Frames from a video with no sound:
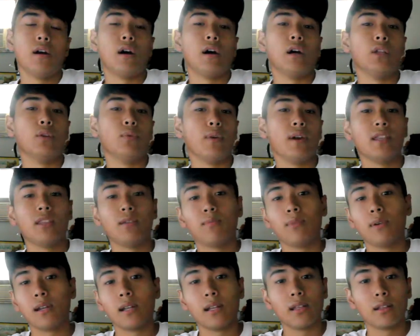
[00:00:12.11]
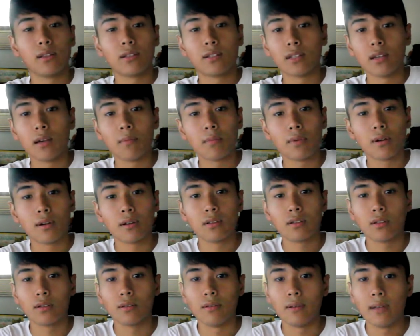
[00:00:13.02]
all the way at the beginning of the summer
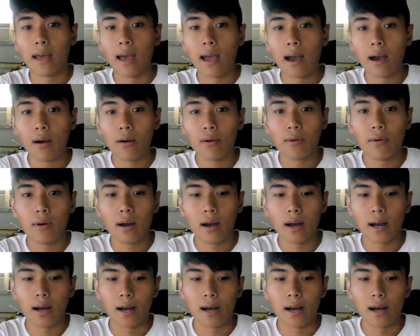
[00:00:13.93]
to now,